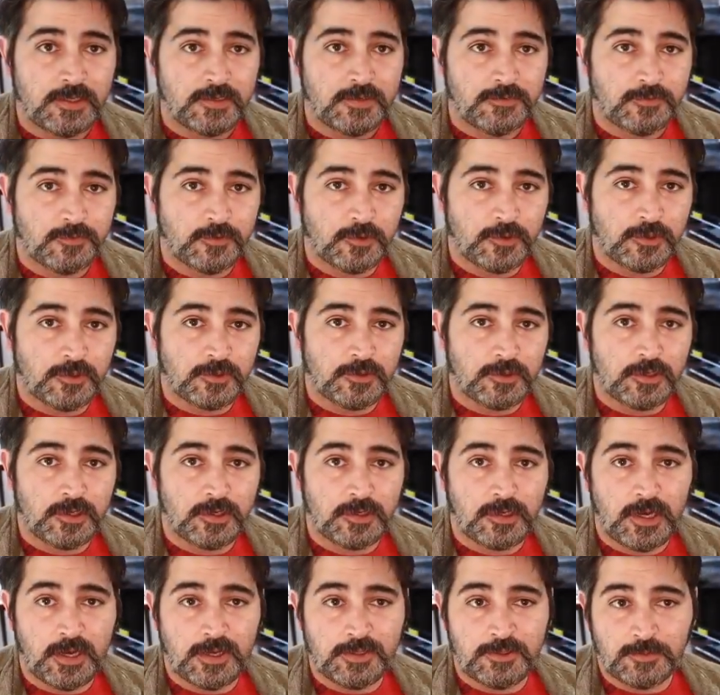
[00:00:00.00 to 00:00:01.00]
for
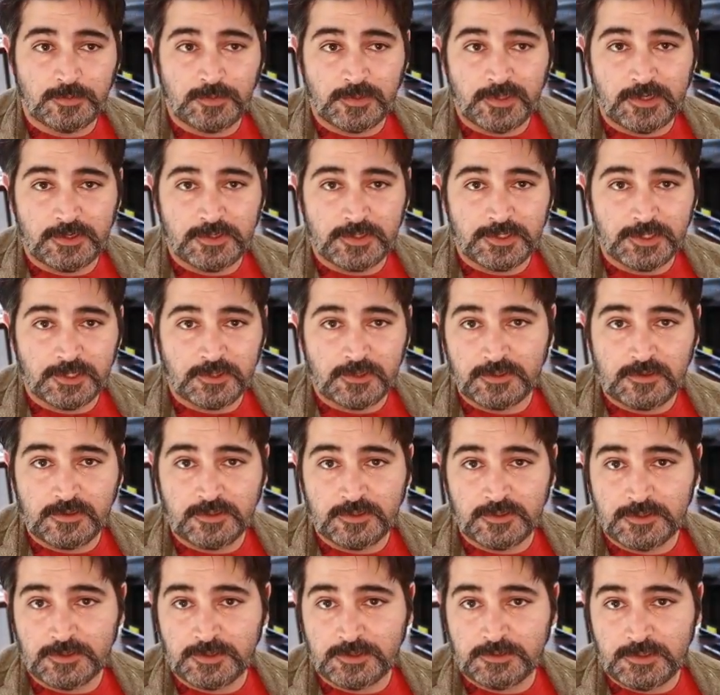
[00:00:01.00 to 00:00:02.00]
either player's turn.
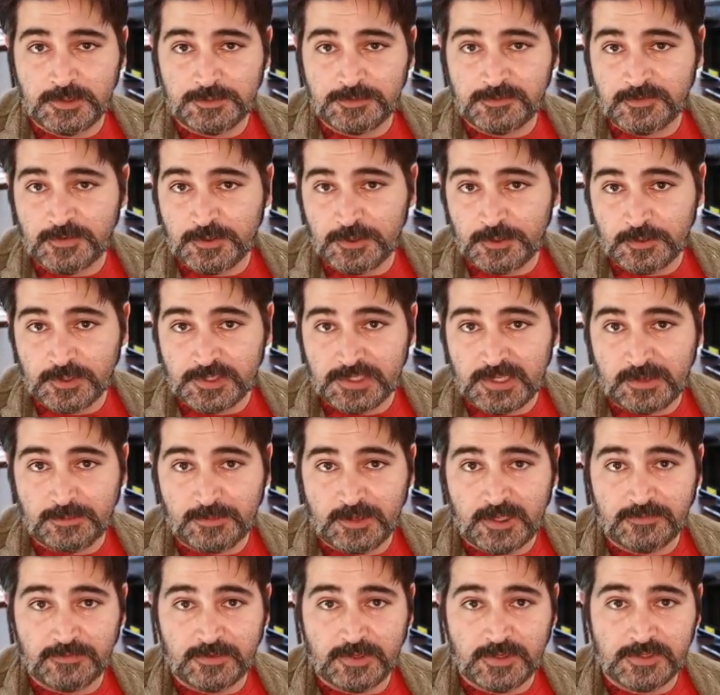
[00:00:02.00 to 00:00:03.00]
There's tips for your
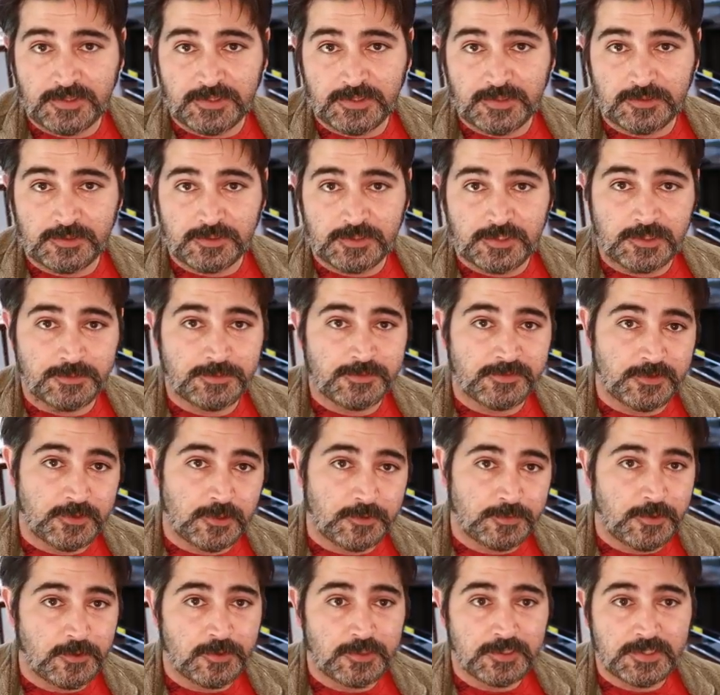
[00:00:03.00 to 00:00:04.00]
standby phase, and there's tips for your
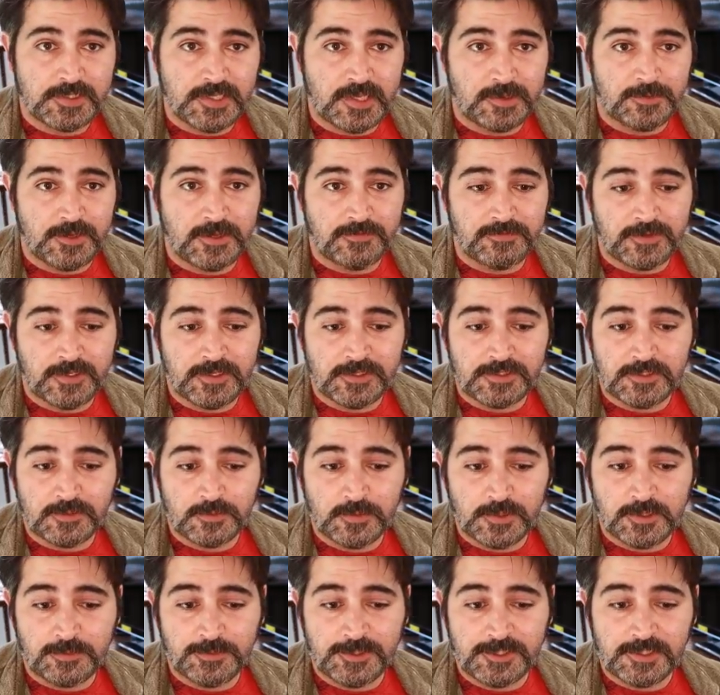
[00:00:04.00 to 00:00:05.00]
opponent's standby phase. So
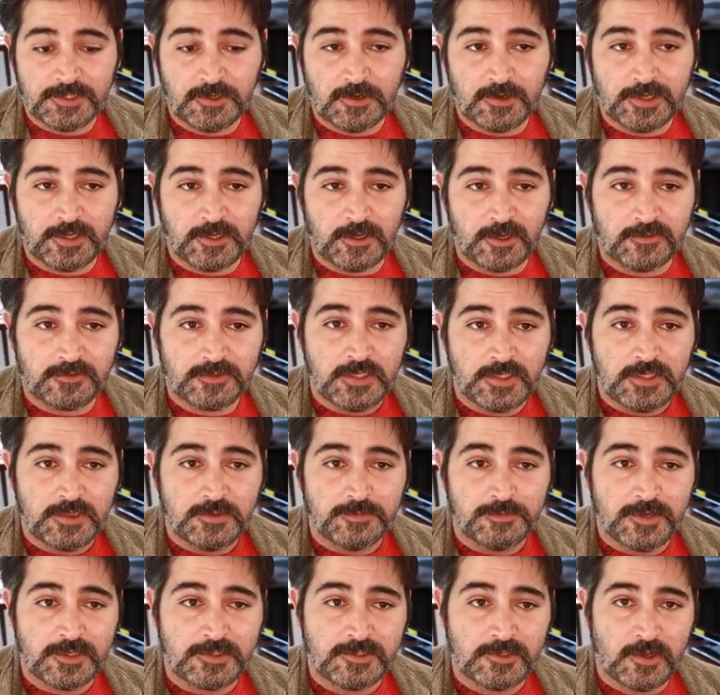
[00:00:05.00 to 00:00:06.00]
we're going to be starting off
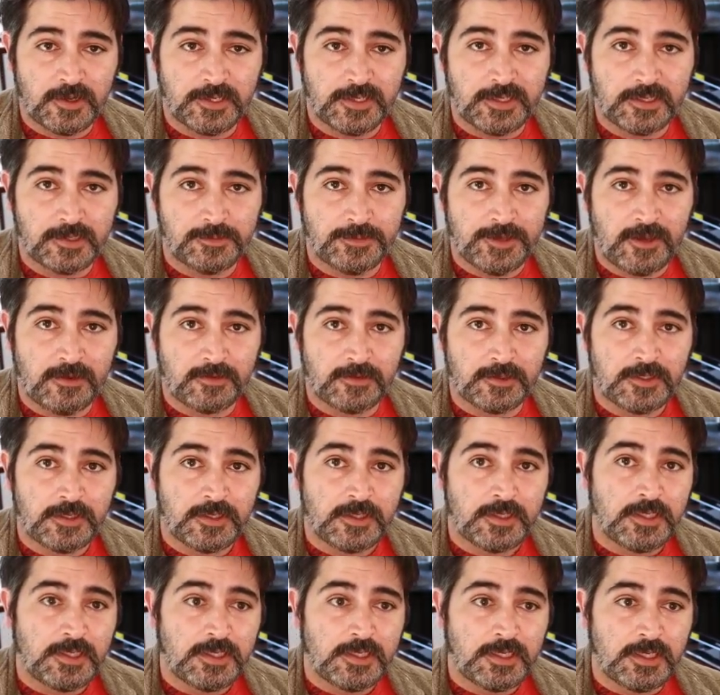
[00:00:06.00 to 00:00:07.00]
by talking about
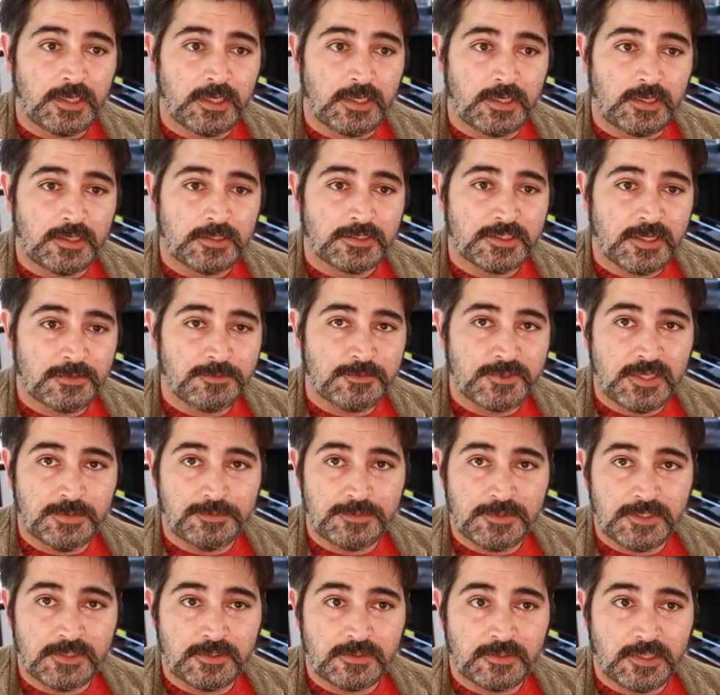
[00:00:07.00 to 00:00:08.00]
some
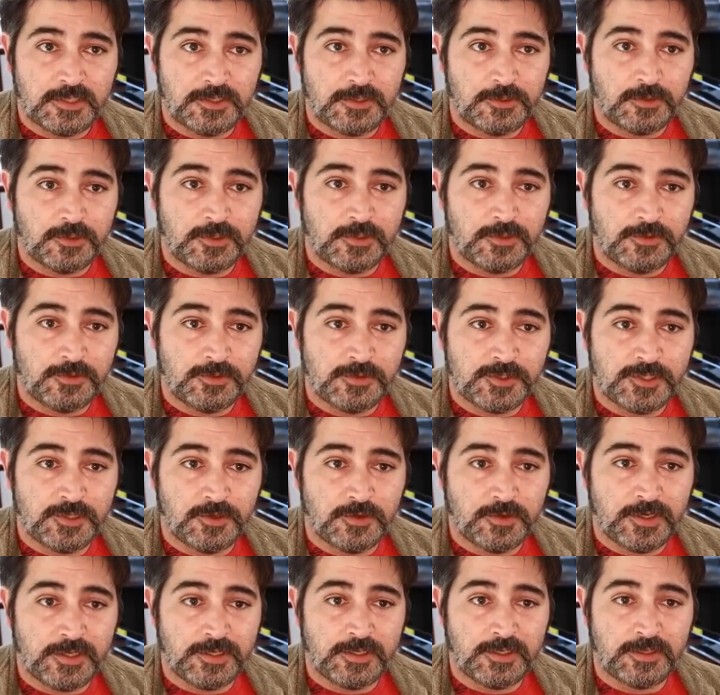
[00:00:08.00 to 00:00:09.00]
tips that you can use
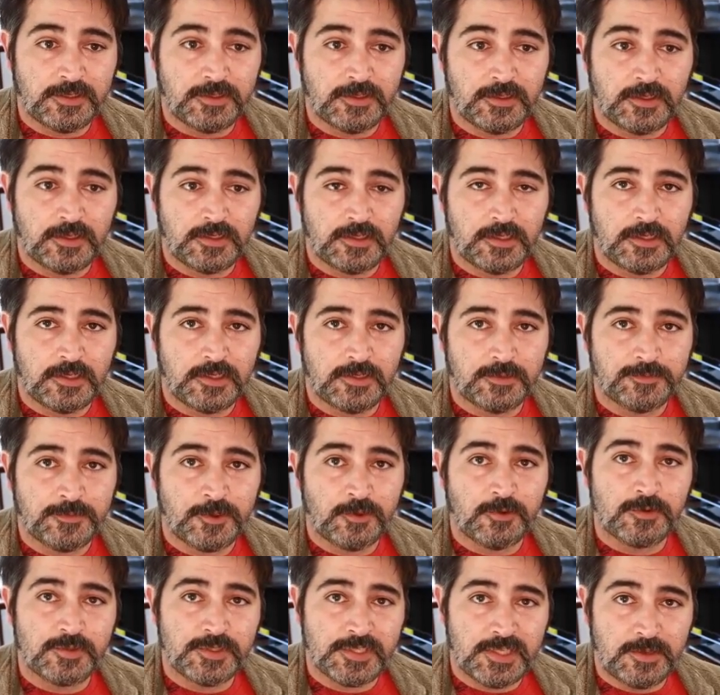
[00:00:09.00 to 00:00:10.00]
during
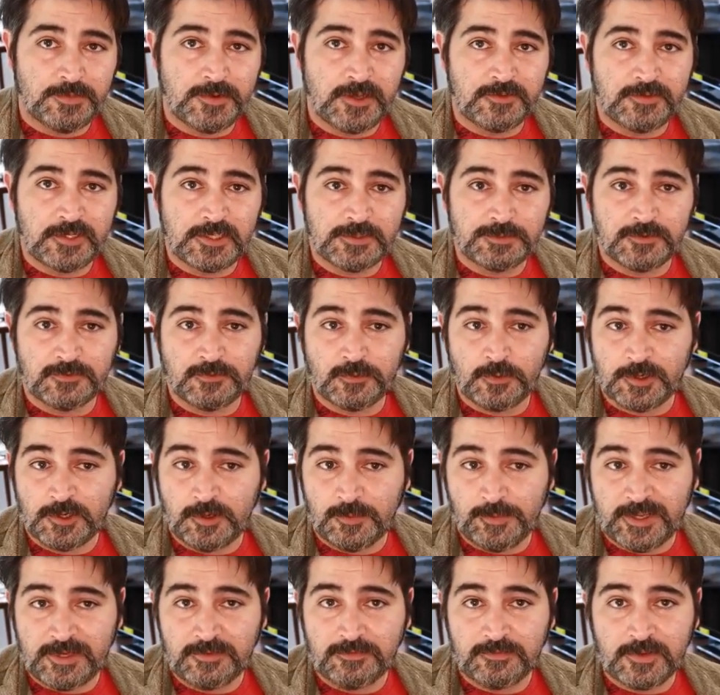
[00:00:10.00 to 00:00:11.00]
your own standby phase before your
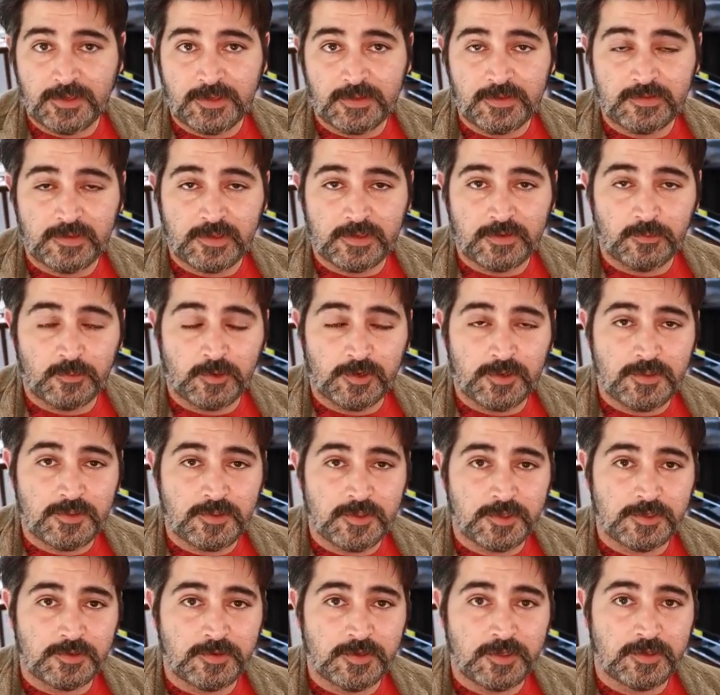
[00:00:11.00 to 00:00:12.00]
main phase. And one of the
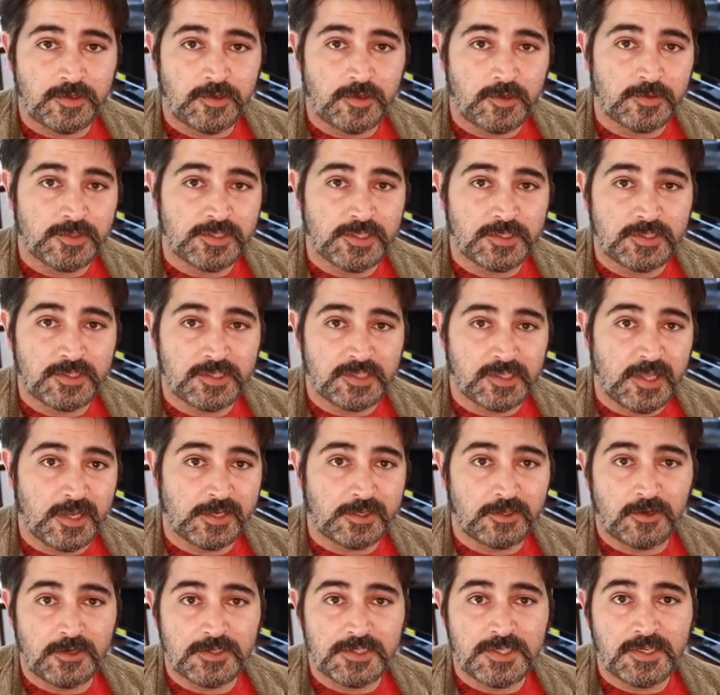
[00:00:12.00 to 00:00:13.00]
things you need to know is that there's a lot
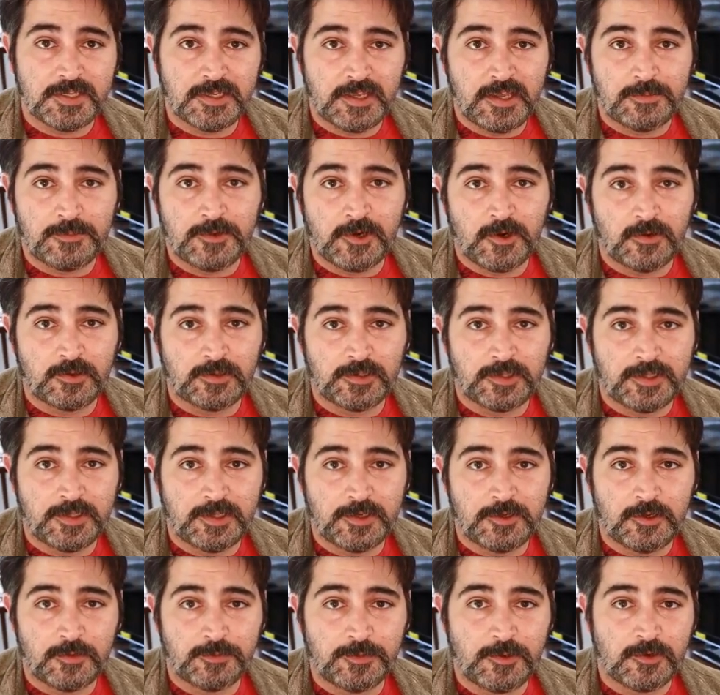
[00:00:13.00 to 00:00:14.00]
of cards in the game currently
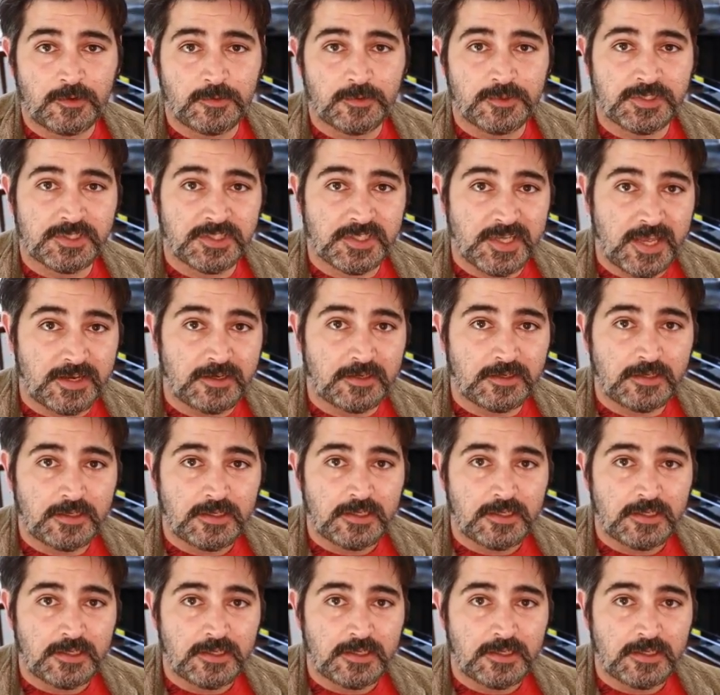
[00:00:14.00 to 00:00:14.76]
that your opponent will set